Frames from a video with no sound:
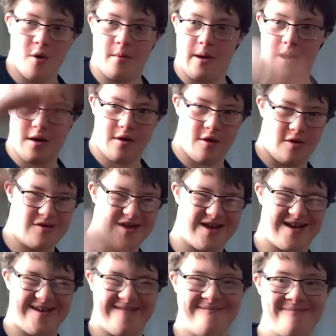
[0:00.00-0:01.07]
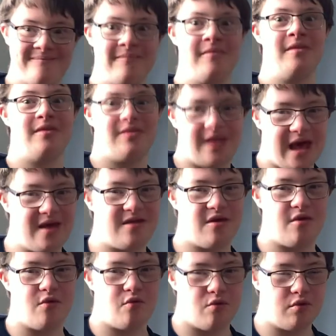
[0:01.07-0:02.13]
my god, thanks
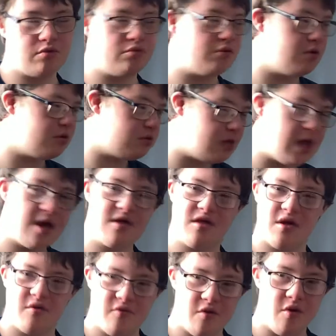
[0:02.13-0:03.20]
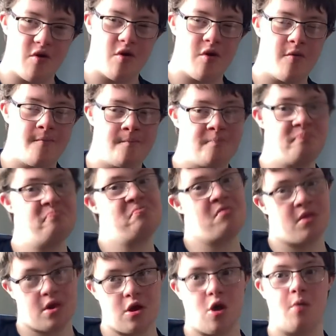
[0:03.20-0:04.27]
for thanks for
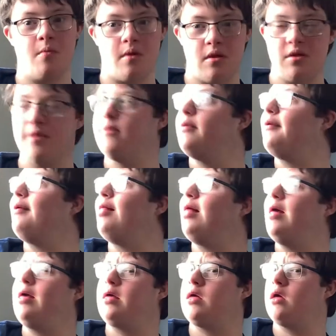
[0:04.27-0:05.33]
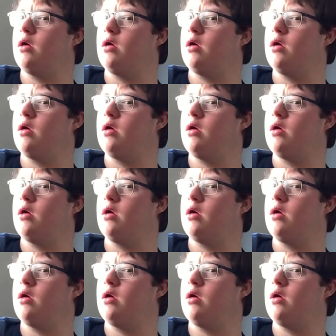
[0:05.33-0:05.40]
comments and like.